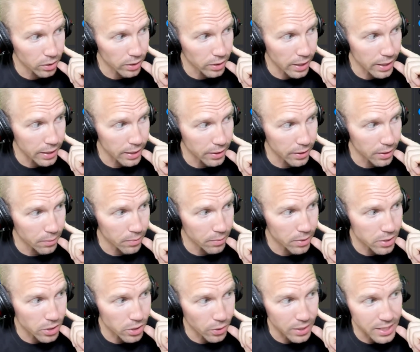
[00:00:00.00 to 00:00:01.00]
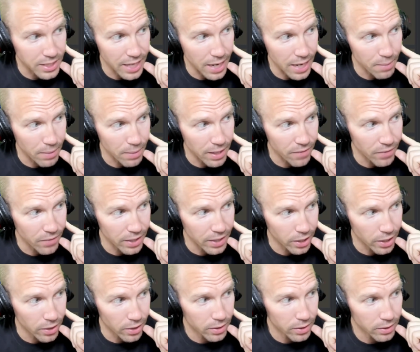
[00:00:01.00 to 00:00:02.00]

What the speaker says: explaining that